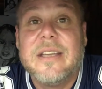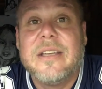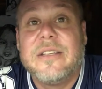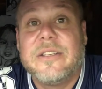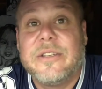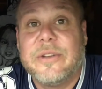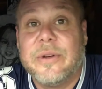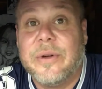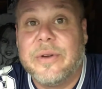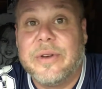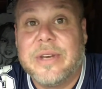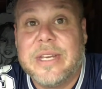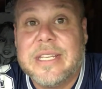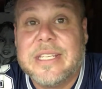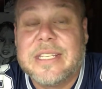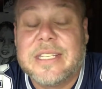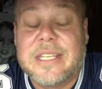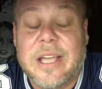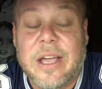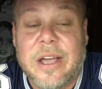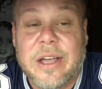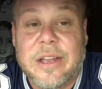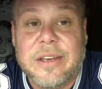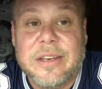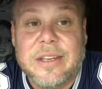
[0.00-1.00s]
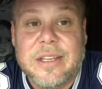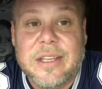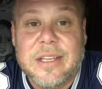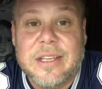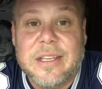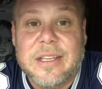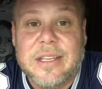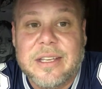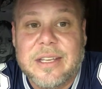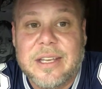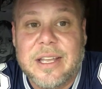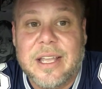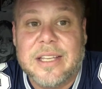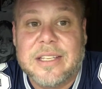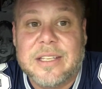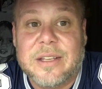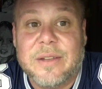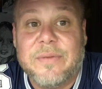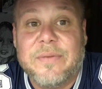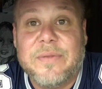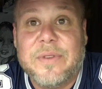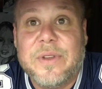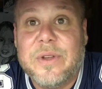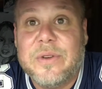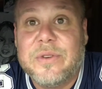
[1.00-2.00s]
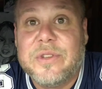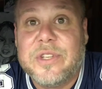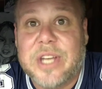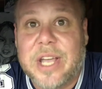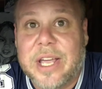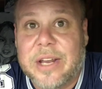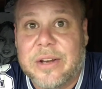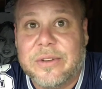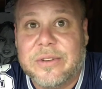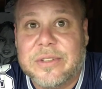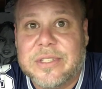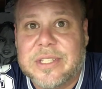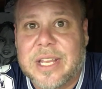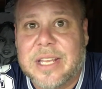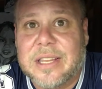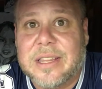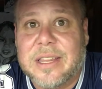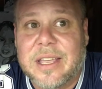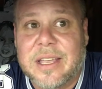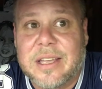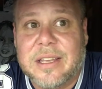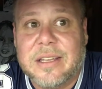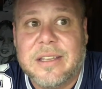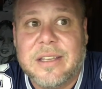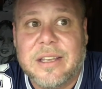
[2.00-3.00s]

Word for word: to Onision he has a few channels, I think.